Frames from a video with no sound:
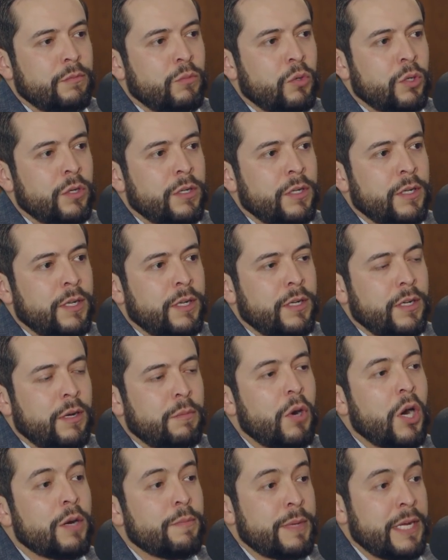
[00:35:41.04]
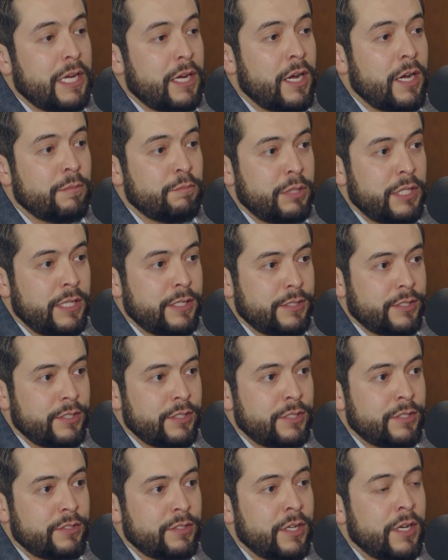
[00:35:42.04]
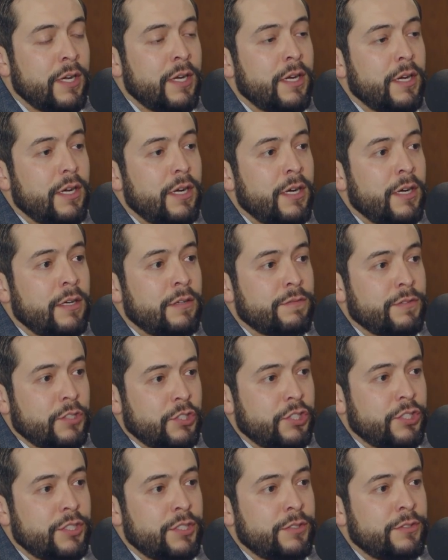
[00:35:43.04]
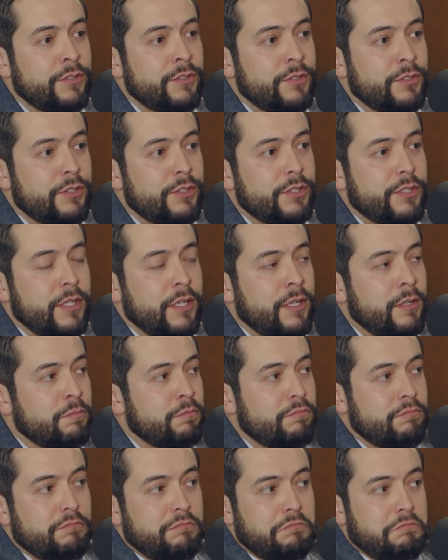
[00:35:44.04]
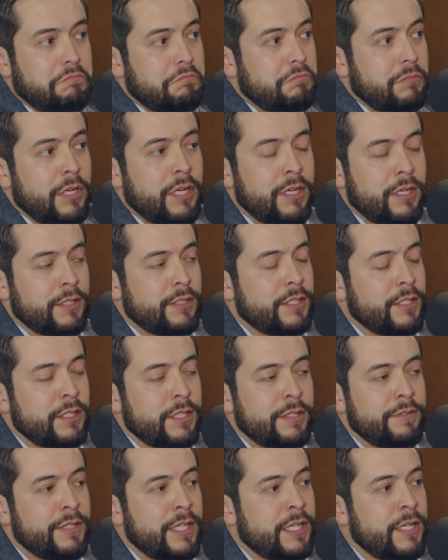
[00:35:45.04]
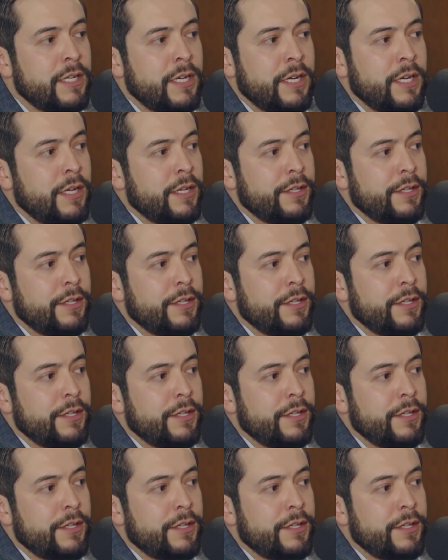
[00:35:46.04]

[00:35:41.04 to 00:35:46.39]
more apartment complexes for students to live in.